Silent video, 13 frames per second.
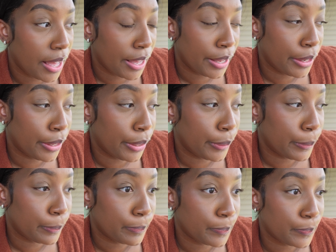Um,
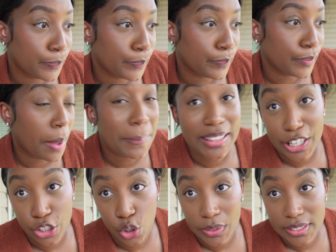I'm gonna
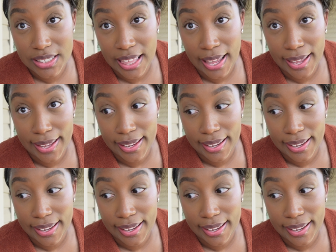let it do its thing,